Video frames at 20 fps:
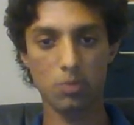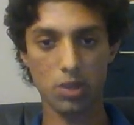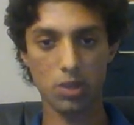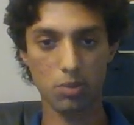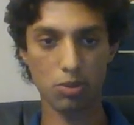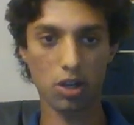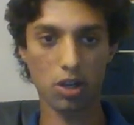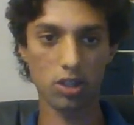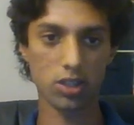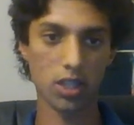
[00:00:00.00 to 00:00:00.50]
the
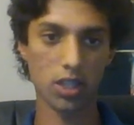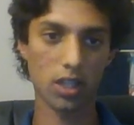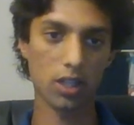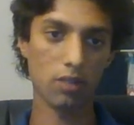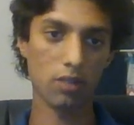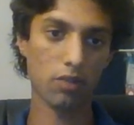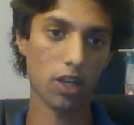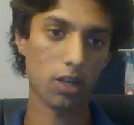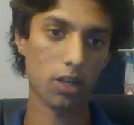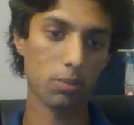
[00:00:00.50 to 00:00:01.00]
ProcGen
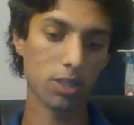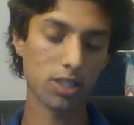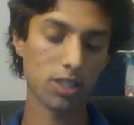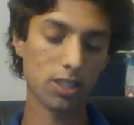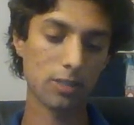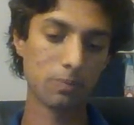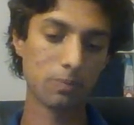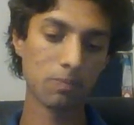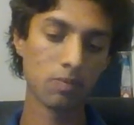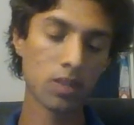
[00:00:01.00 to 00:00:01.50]

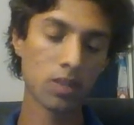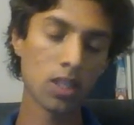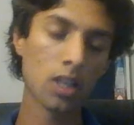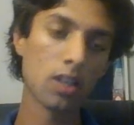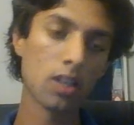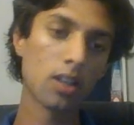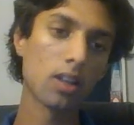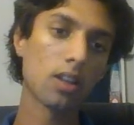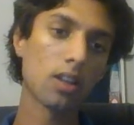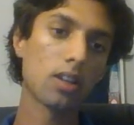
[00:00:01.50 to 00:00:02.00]
environments.
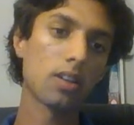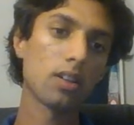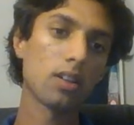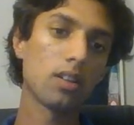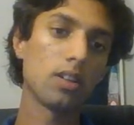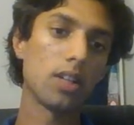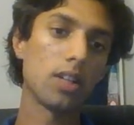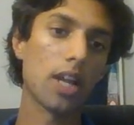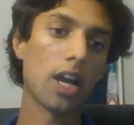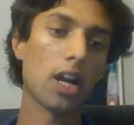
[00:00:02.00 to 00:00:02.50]

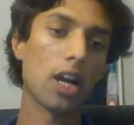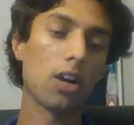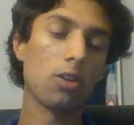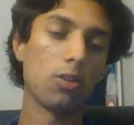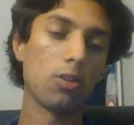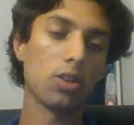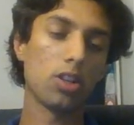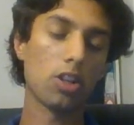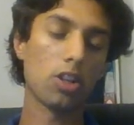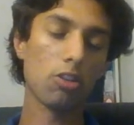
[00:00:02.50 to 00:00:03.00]

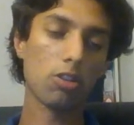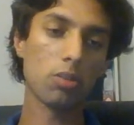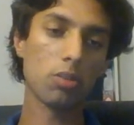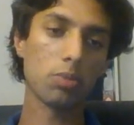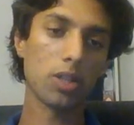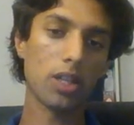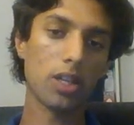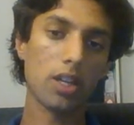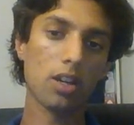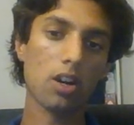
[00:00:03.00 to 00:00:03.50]
Now,
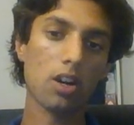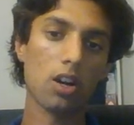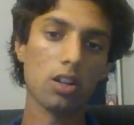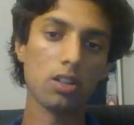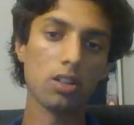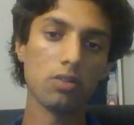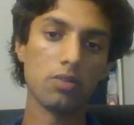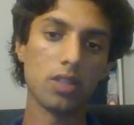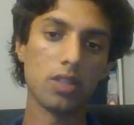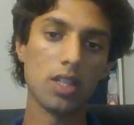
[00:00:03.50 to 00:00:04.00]
notably,
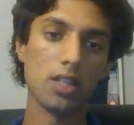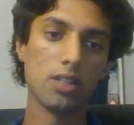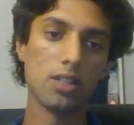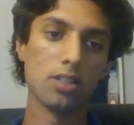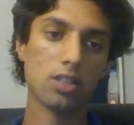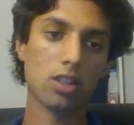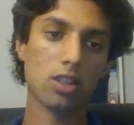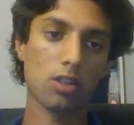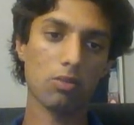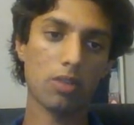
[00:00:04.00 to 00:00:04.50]
all of
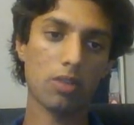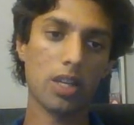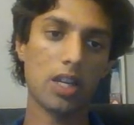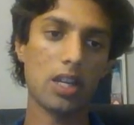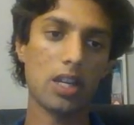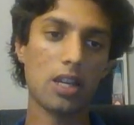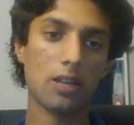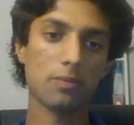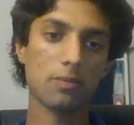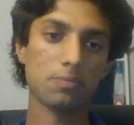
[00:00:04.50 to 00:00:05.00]
these
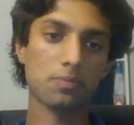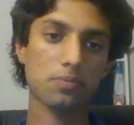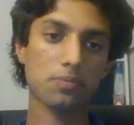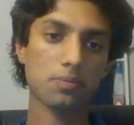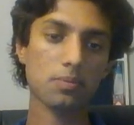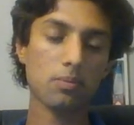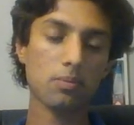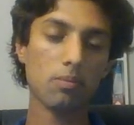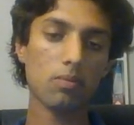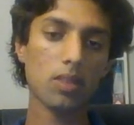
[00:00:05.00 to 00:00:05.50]
three
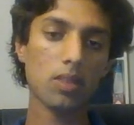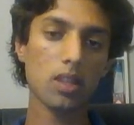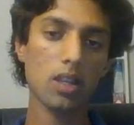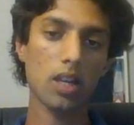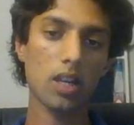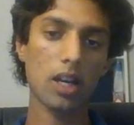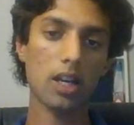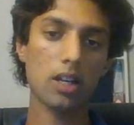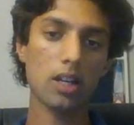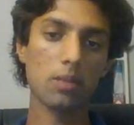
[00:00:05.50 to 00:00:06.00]

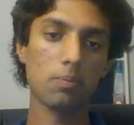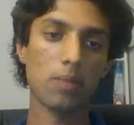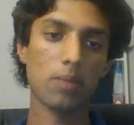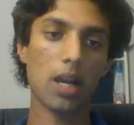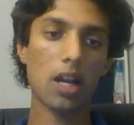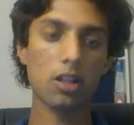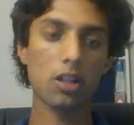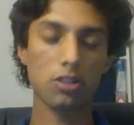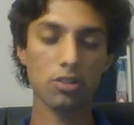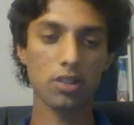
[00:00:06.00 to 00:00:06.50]

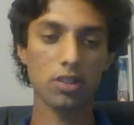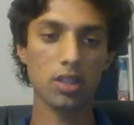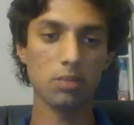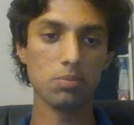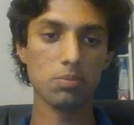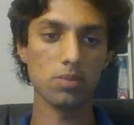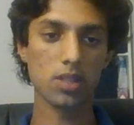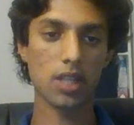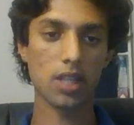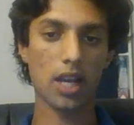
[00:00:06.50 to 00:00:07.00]

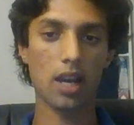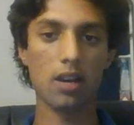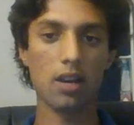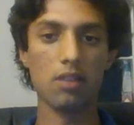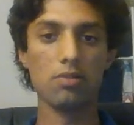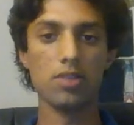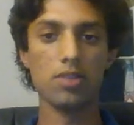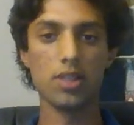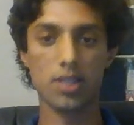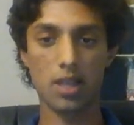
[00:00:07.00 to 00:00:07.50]
algorithms
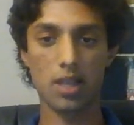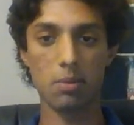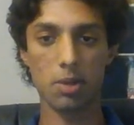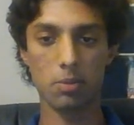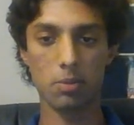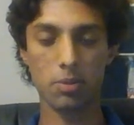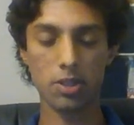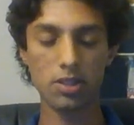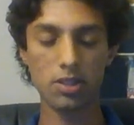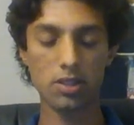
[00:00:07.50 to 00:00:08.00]
have the same
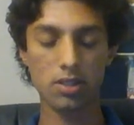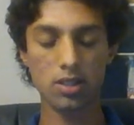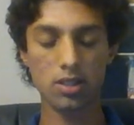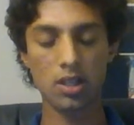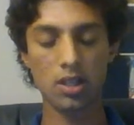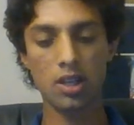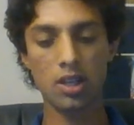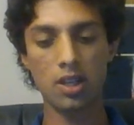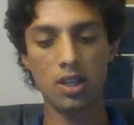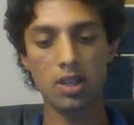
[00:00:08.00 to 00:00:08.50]
inputs.
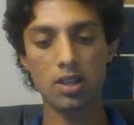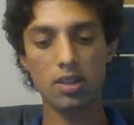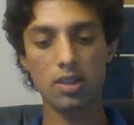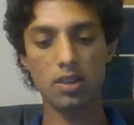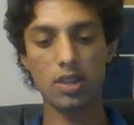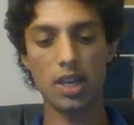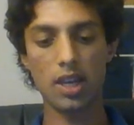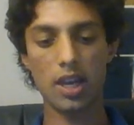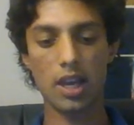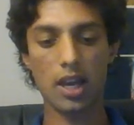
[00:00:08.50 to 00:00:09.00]

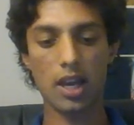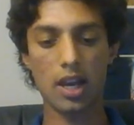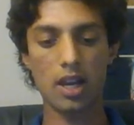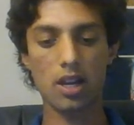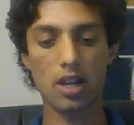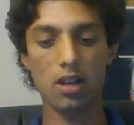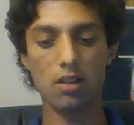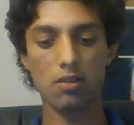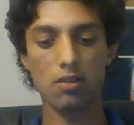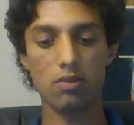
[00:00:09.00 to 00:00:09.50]
They
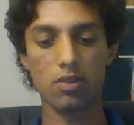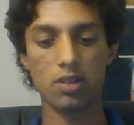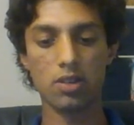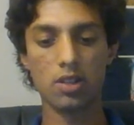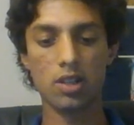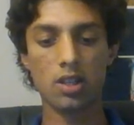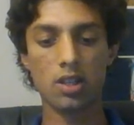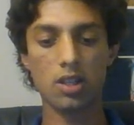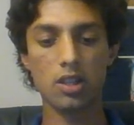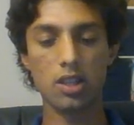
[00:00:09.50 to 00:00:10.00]
have
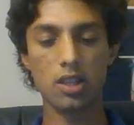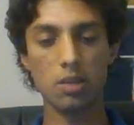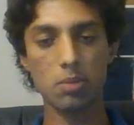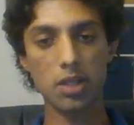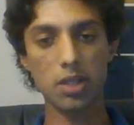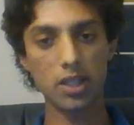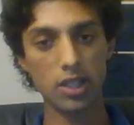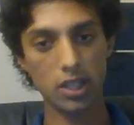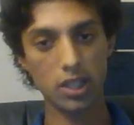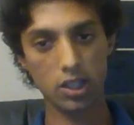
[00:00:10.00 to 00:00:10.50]
the
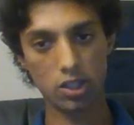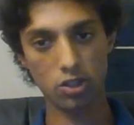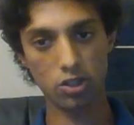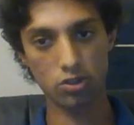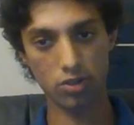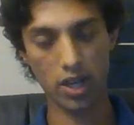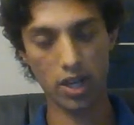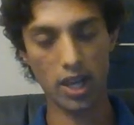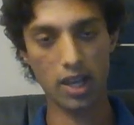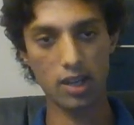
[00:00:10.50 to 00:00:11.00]
ability to
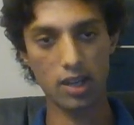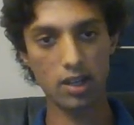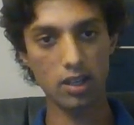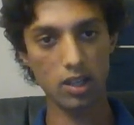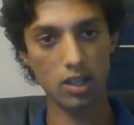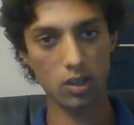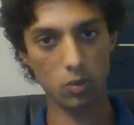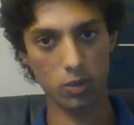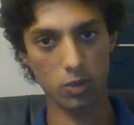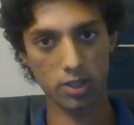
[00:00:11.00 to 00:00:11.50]
train
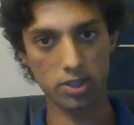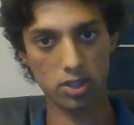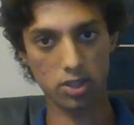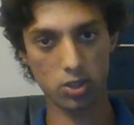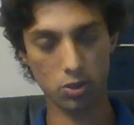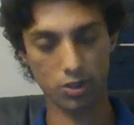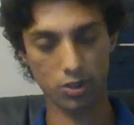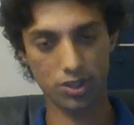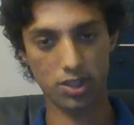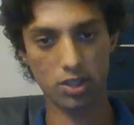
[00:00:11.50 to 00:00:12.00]
in one
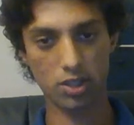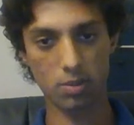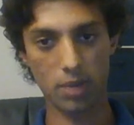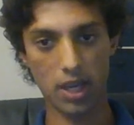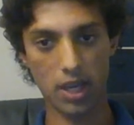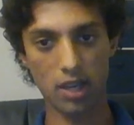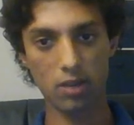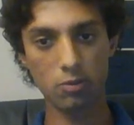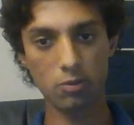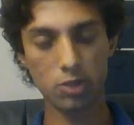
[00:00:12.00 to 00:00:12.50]
source
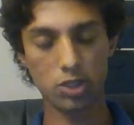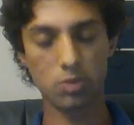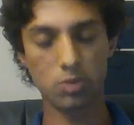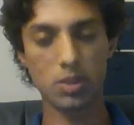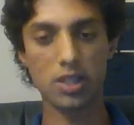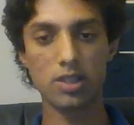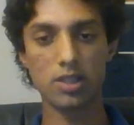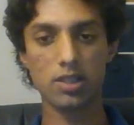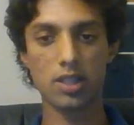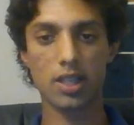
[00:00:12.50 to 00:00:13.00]
domain, which
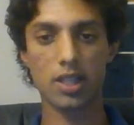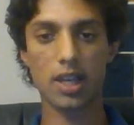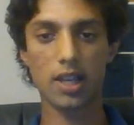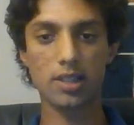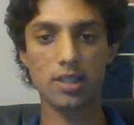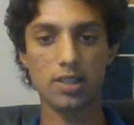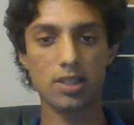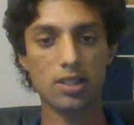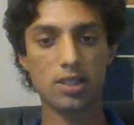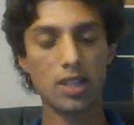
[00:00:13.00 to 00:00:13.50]
means it
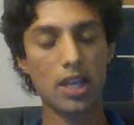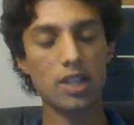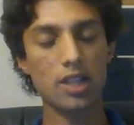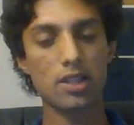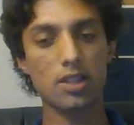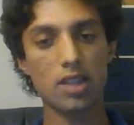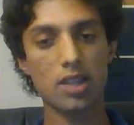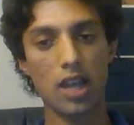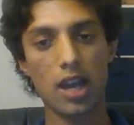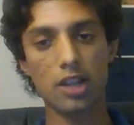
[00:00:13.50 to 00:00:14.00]
gets
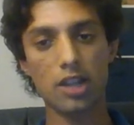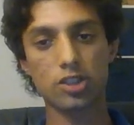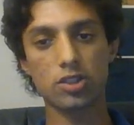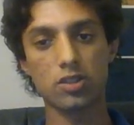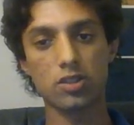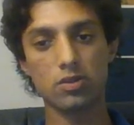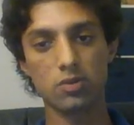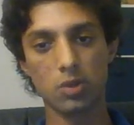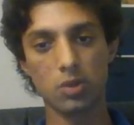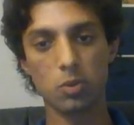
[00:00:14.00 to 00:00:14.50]
state,
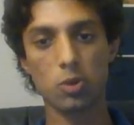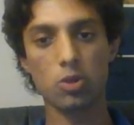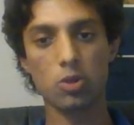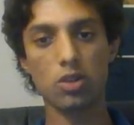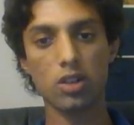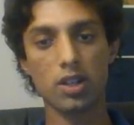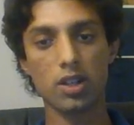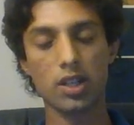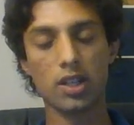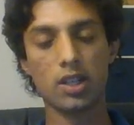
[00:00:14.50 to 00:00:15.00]
action,
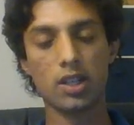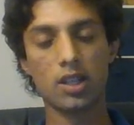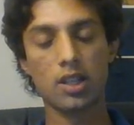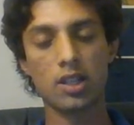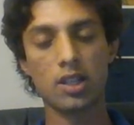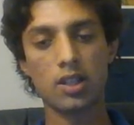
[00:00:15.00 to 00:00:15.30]
reward,